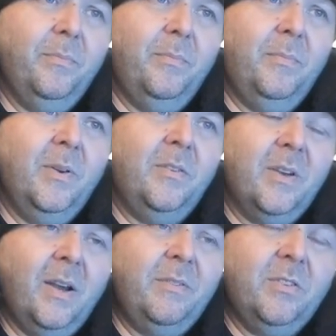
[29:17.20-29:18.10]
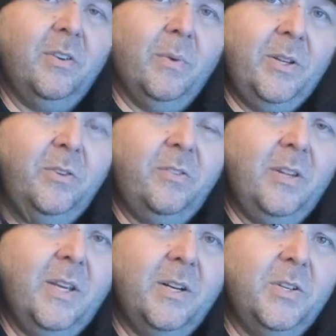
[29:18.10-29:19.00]
is obviously you want to use
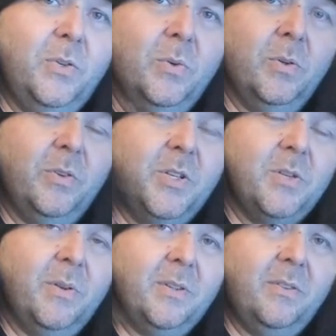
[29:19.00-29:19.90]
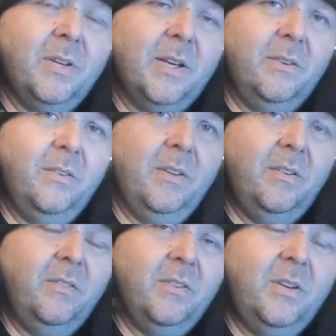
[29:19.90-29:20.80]
the ink tool because you want thick and
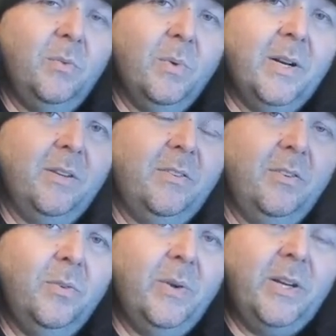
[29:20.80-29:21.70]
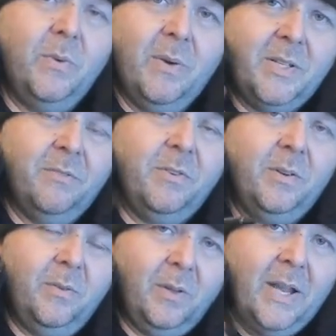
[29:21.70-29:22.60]
thins and you want it to, and you want different
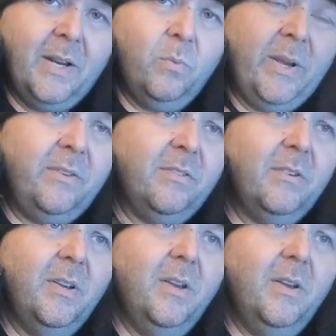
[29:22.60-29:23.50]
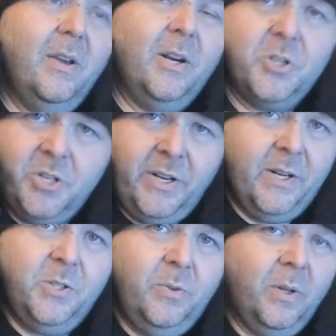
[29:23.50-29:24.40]
line weights. And I'll show you how
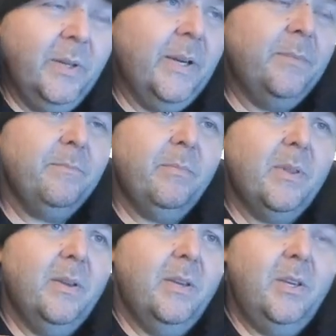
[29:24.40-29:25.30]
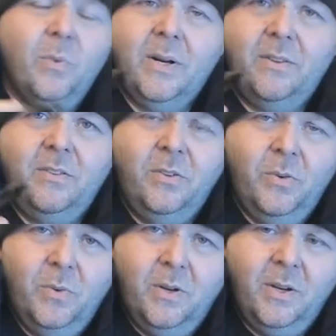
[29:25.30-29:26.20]
to do all that. You want it
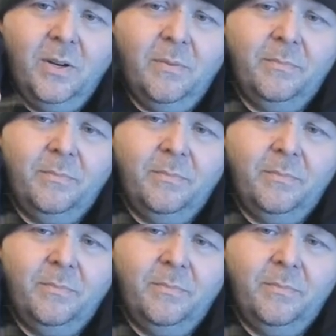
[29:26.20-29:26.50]
to, um,